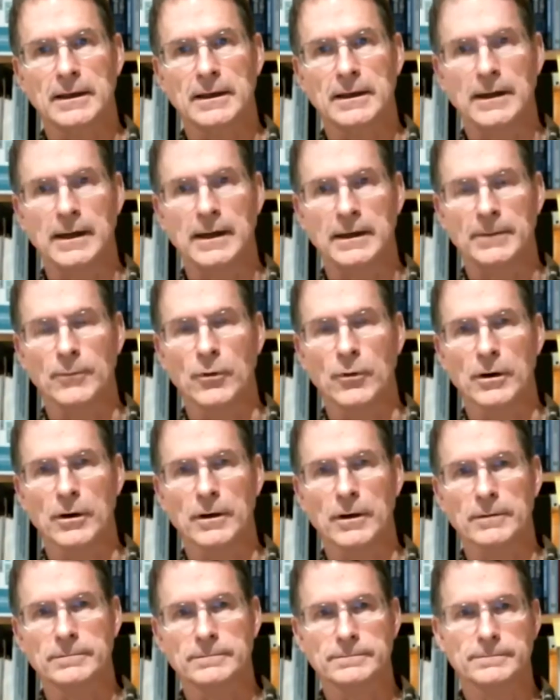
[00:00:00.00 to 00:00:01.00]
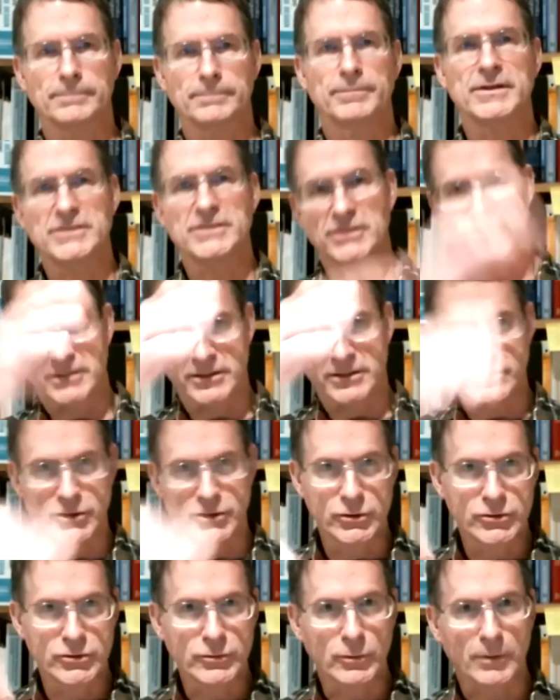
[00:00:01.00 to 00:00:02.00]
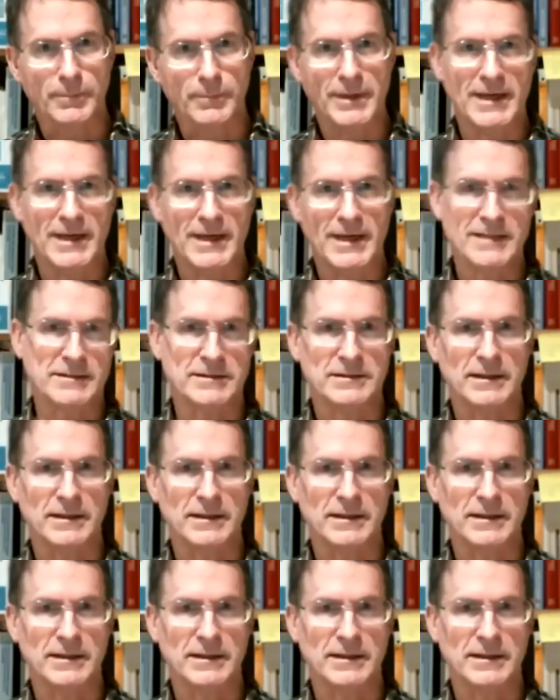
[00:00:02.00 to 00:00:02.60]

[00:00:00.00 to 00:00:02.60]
on a more business as usual basis,